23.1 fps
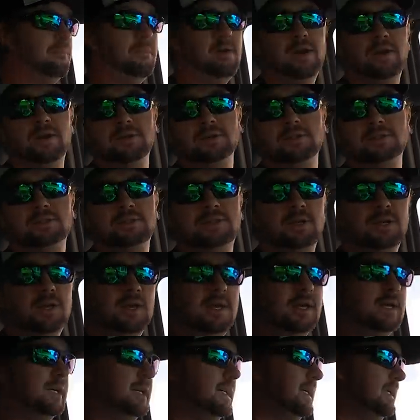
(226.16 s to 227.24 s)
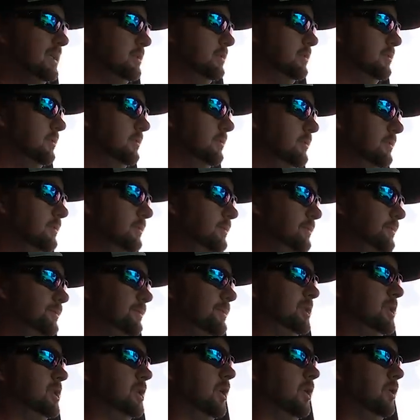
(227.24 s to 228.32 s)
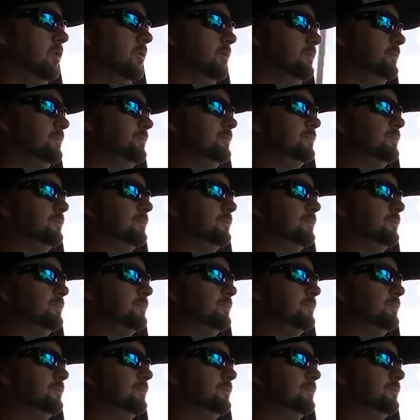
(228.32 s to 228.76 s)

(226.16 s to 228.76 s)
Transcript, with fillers: have filmed that. That was embarrassing. So,